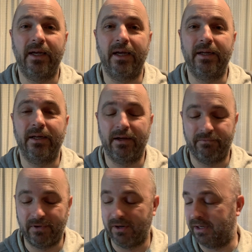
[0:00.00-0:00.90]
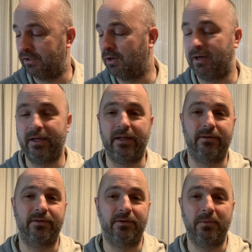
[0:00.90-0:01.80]
and uh, varied content
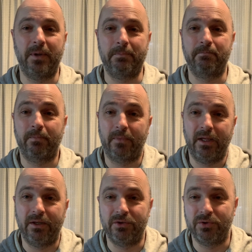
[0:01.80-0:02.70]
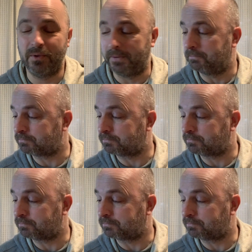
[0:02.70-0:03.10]
so yeah enjoy